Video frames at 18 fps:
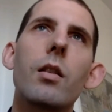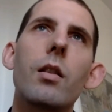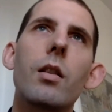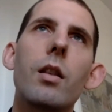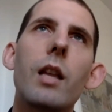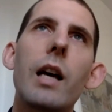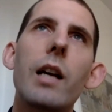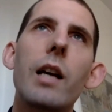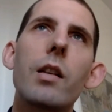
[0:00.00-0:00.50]

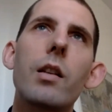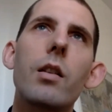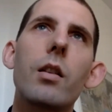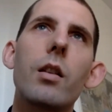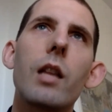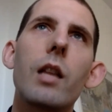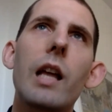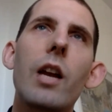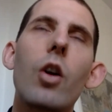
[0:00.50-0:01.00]
that
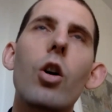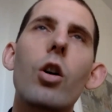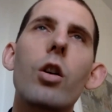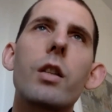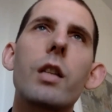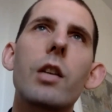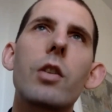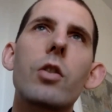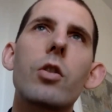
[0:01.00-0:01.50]

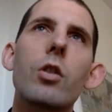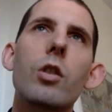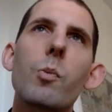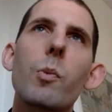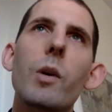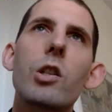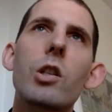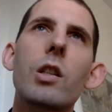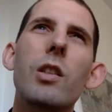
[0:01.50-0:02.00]
architecture,
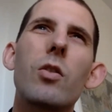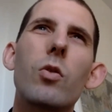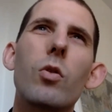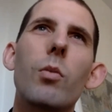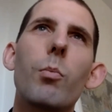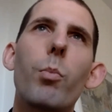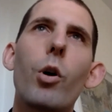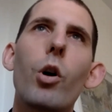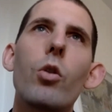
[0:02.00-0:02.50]
especially to
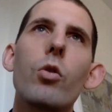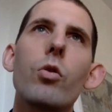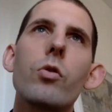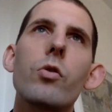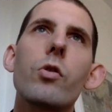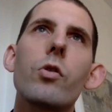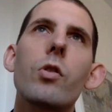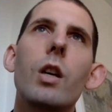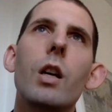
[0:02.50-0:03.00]

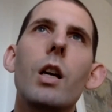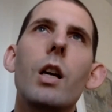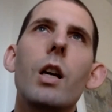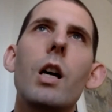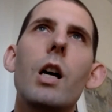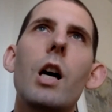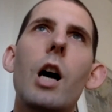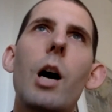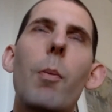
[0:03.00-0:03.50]
impose
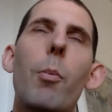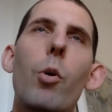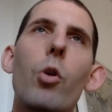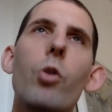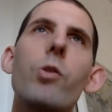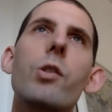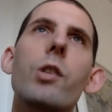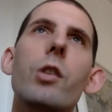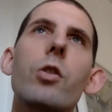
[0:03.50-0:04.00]

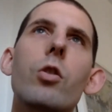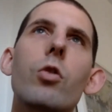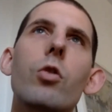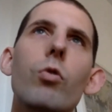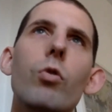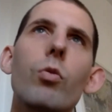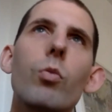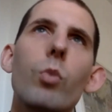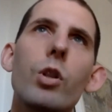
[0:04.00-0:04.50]
upon such a
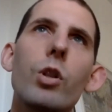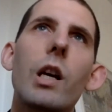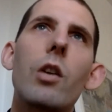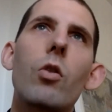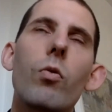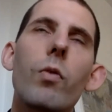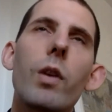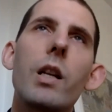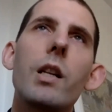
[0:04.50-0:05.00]
group which had
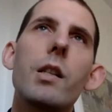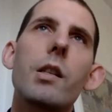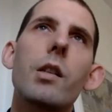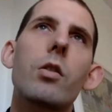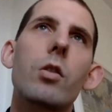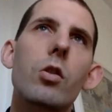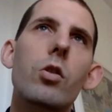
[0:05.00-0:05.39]
already such a